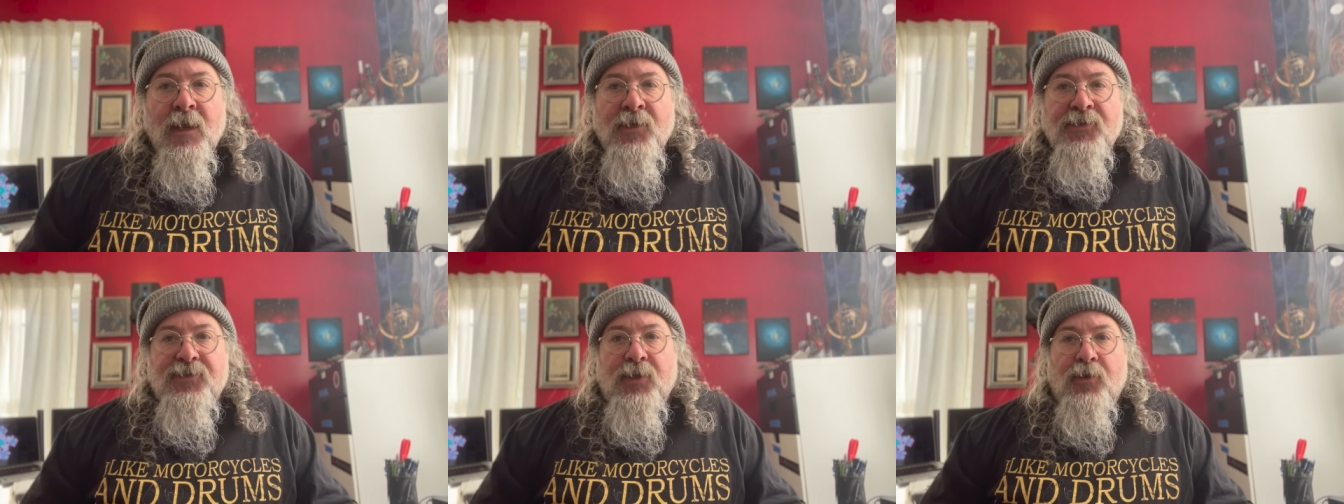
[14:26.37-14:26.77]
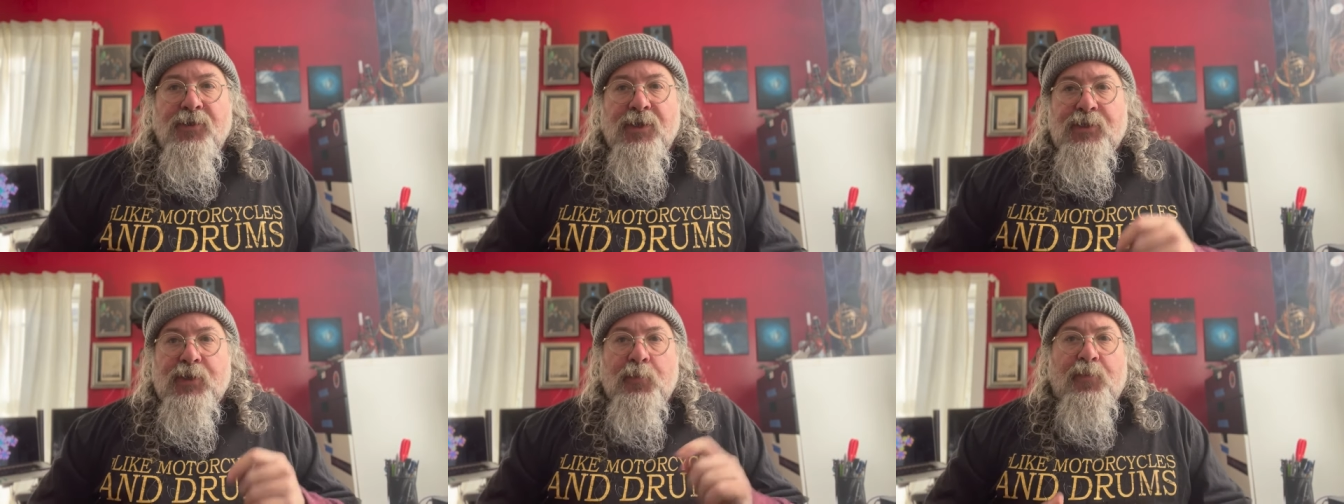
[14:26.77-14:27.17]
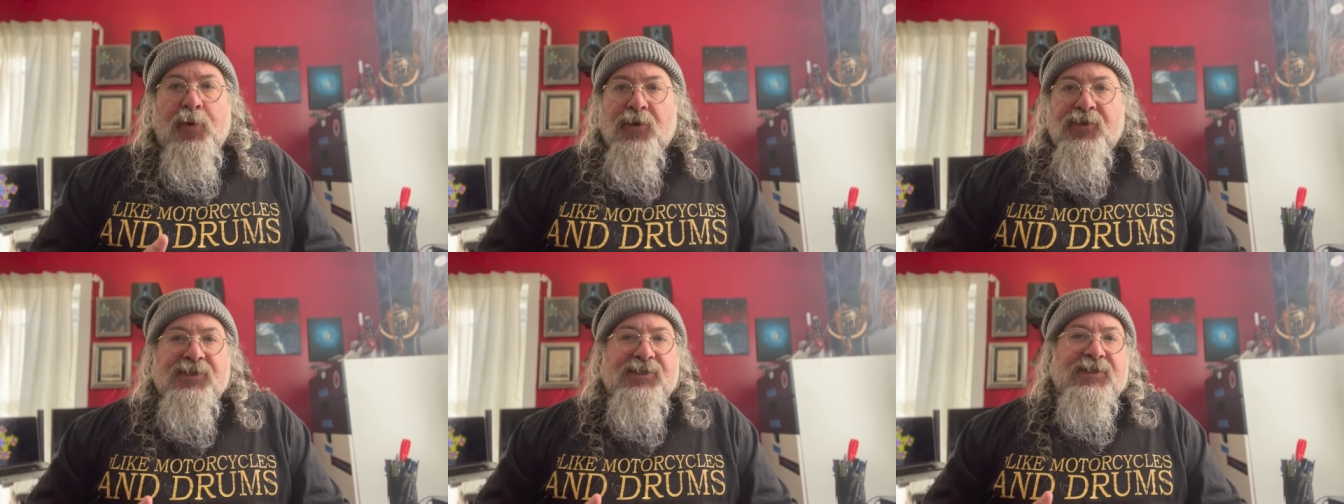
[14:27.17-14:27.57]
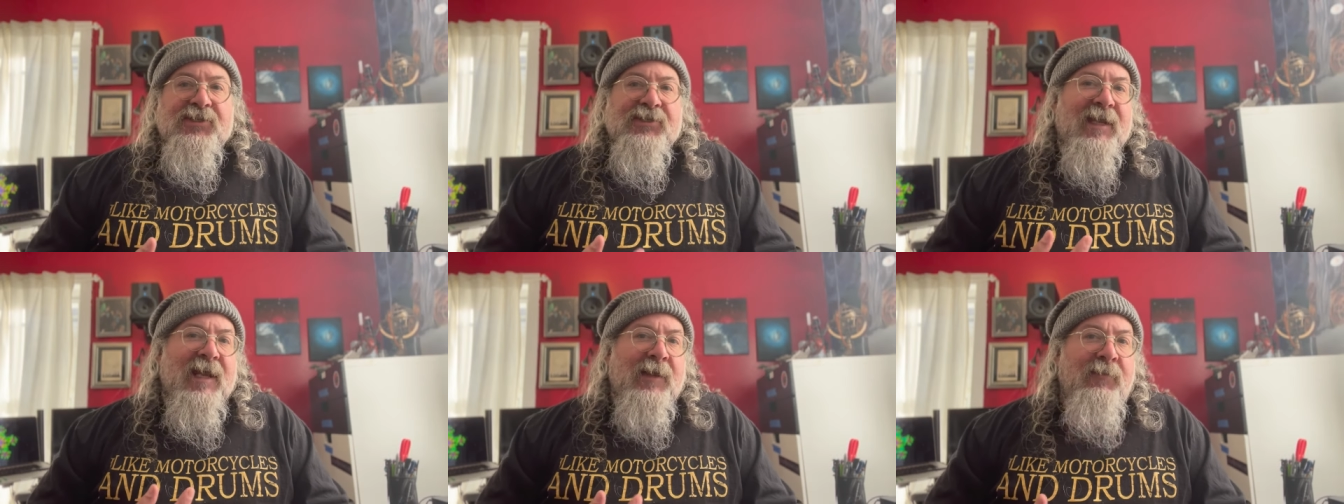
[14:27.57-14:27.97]
So the two
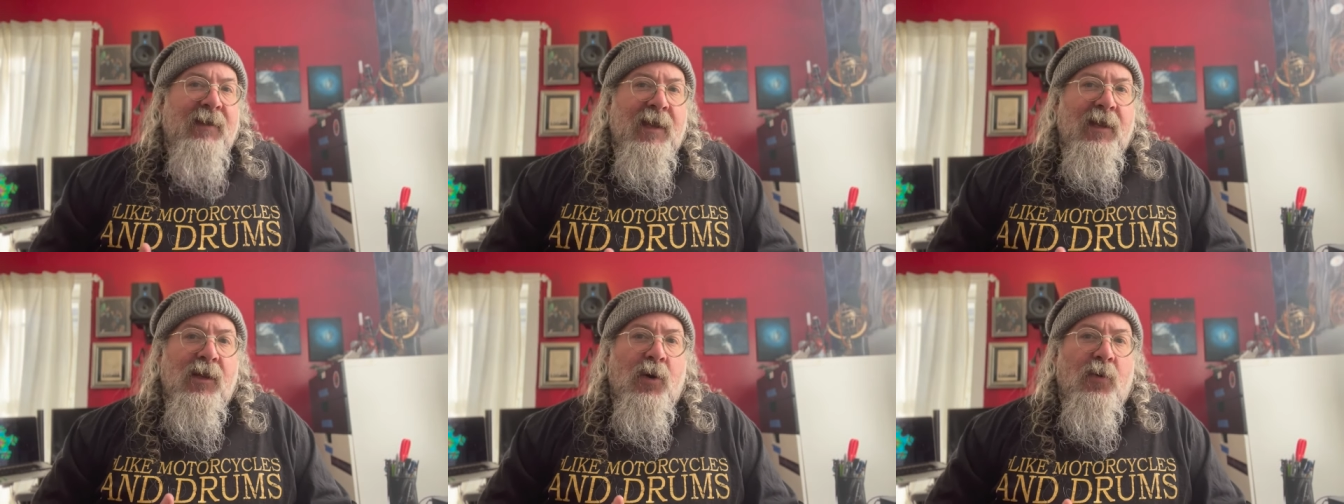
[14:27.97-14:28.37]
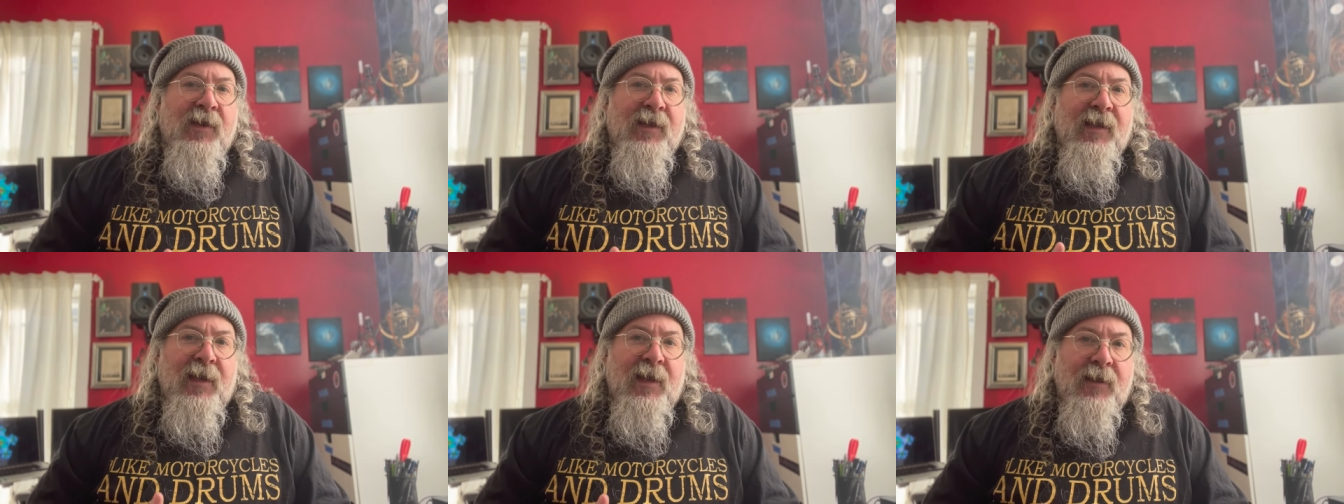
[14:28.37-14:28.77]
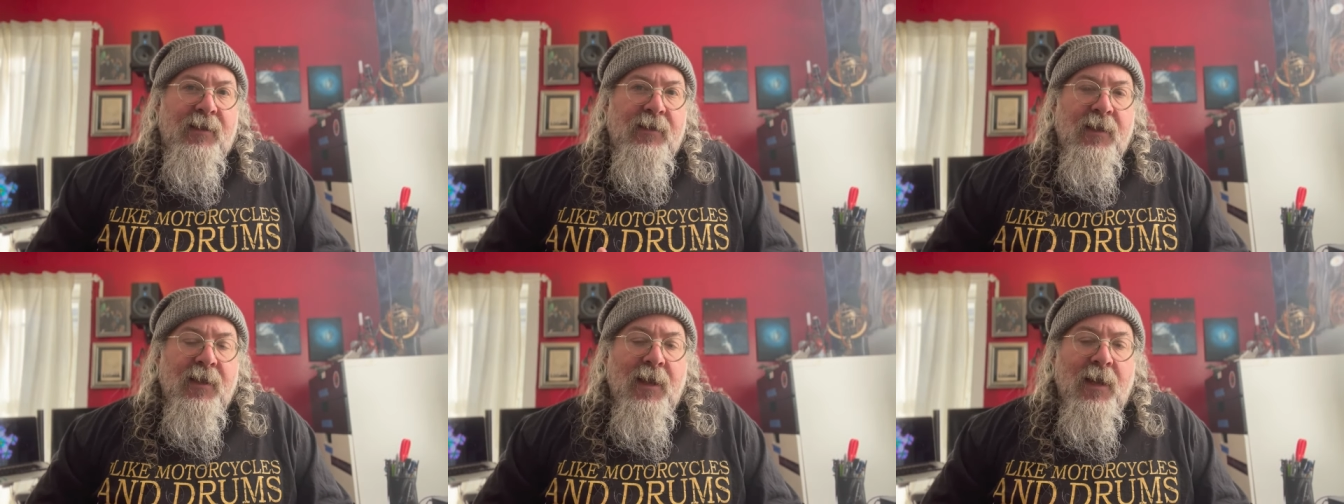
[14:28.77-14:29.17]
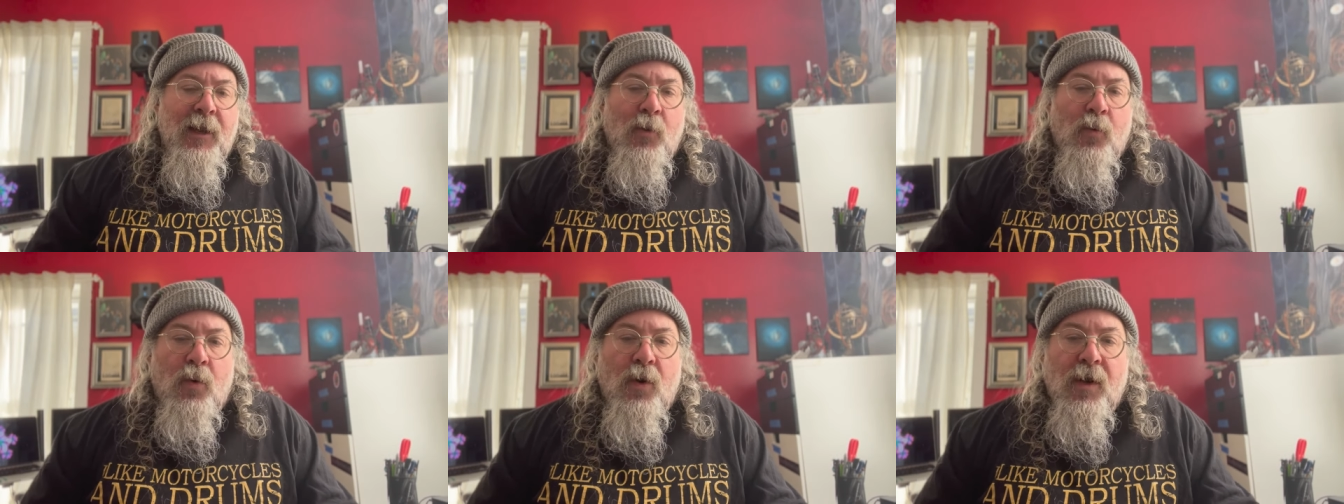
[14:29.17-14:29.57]
purchases that I made going in
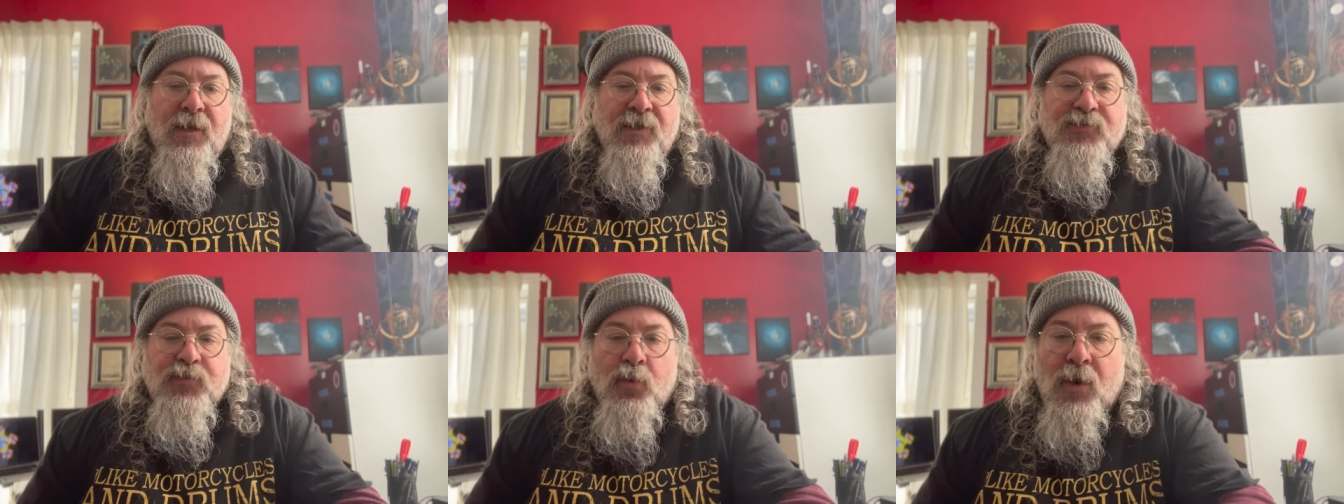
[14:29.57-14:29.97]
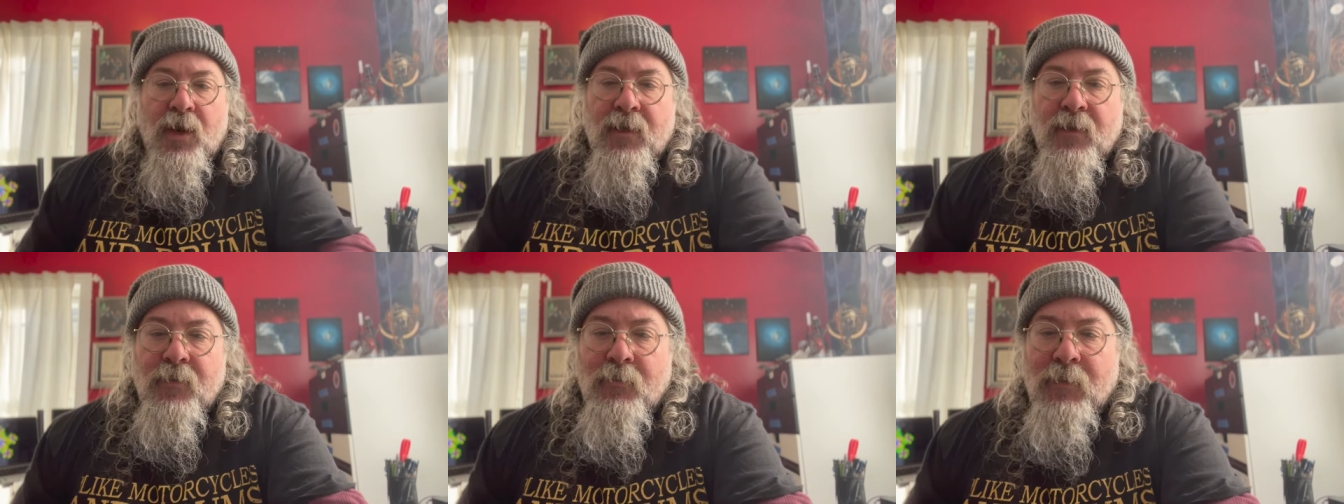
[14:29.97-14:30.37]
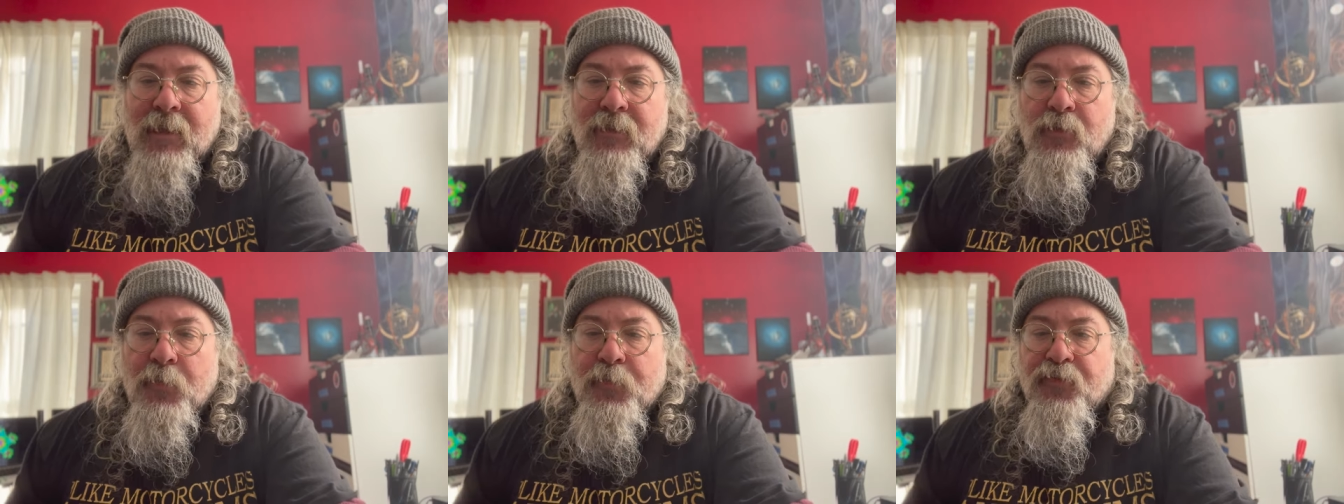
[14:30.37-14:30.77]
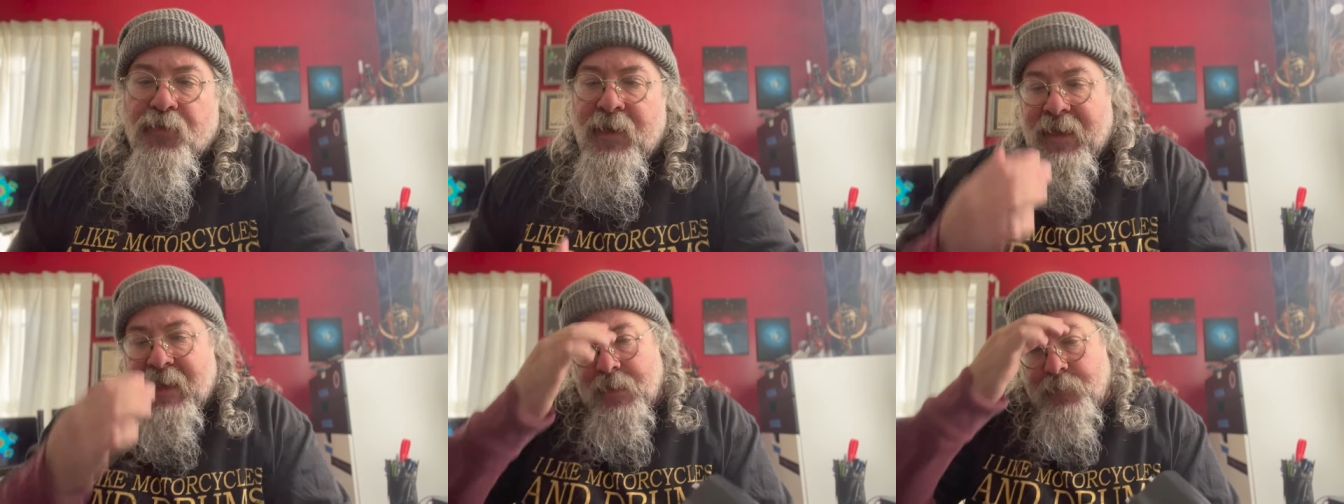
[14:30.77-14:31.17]
was, one, my little
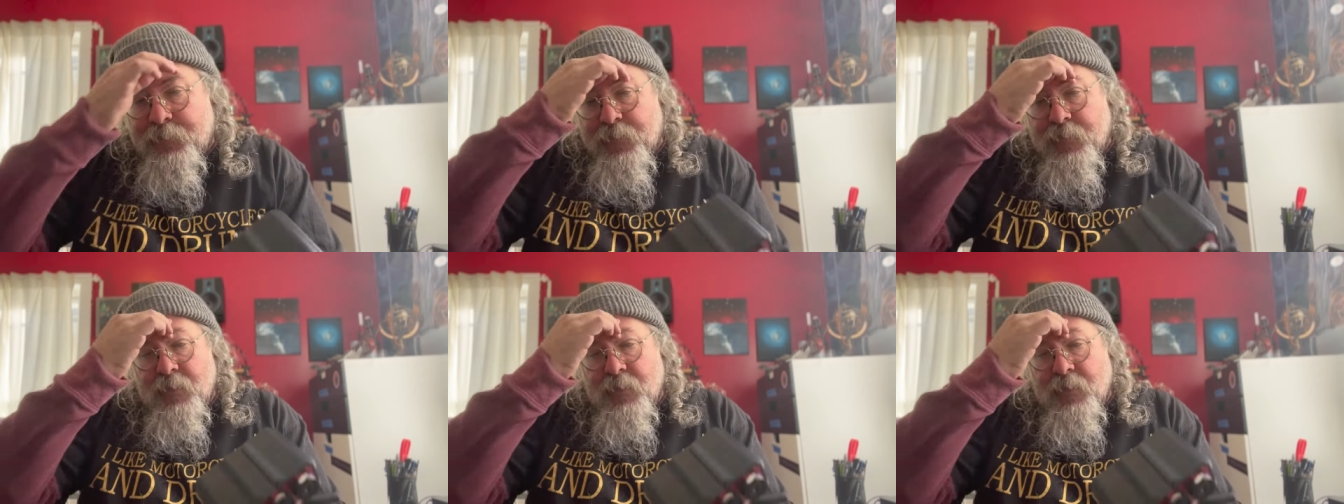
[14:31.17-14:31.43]
preamp.